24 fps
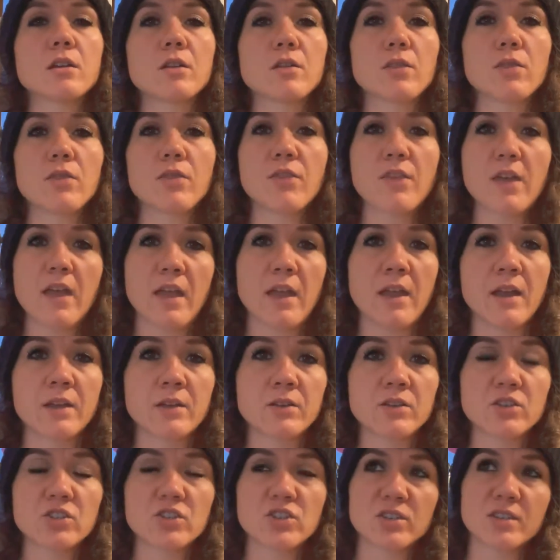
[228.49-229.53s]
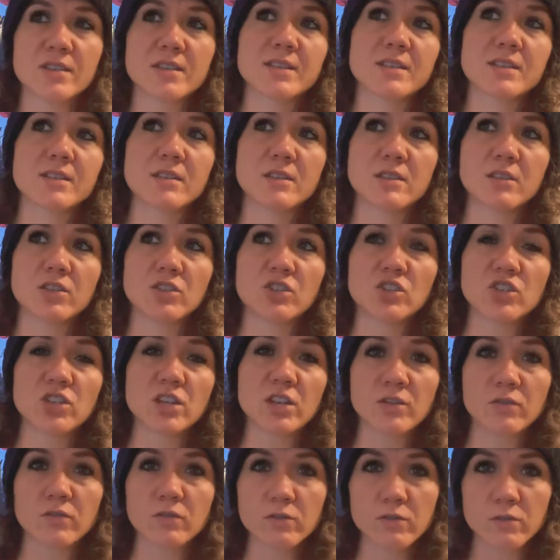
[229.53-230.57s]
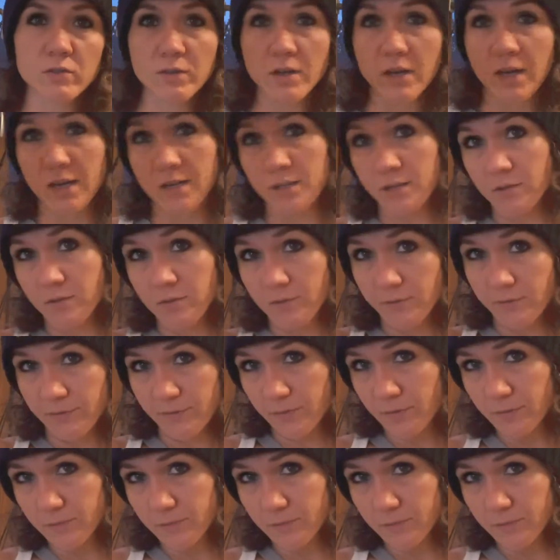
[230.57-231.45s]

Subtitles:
than just the general kind of